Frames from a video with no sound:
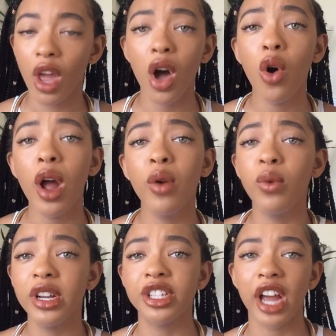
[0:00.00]
oh, I
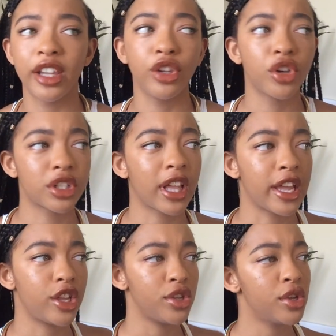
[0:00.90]
wish I looked
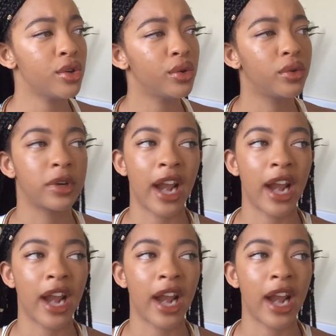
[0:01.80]
like you,